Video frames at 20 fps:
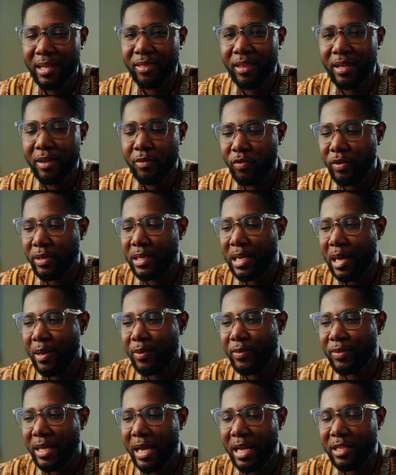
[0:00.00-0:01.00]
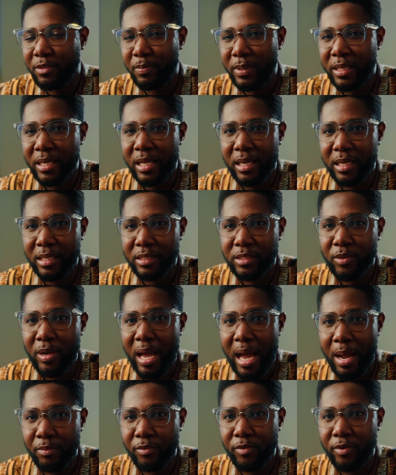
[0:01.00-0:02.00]
I think for now there has been a
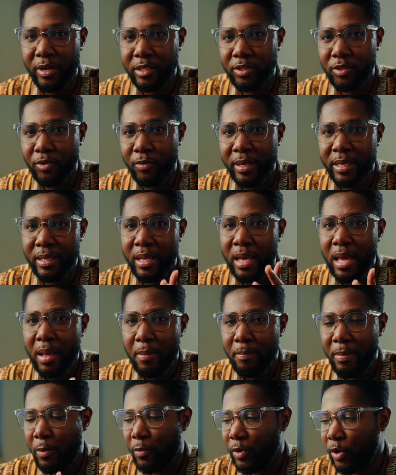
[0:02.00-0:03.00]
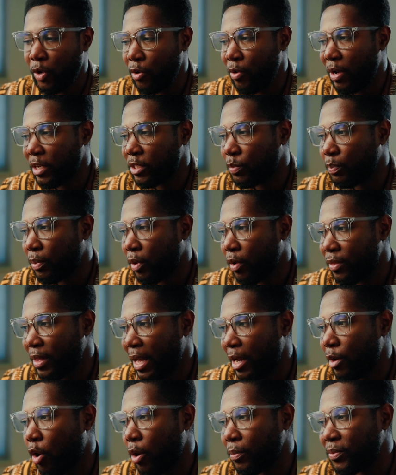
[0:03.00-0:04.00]
little upgrade to it, but we're going to explore
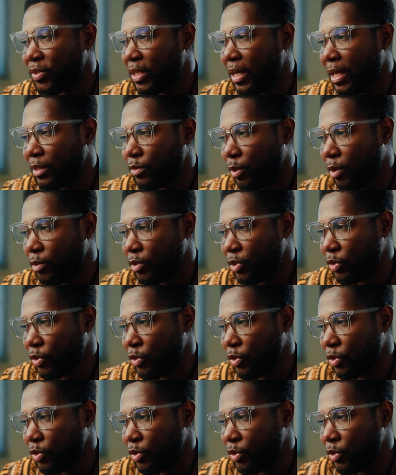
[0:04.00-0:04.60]
that option as well.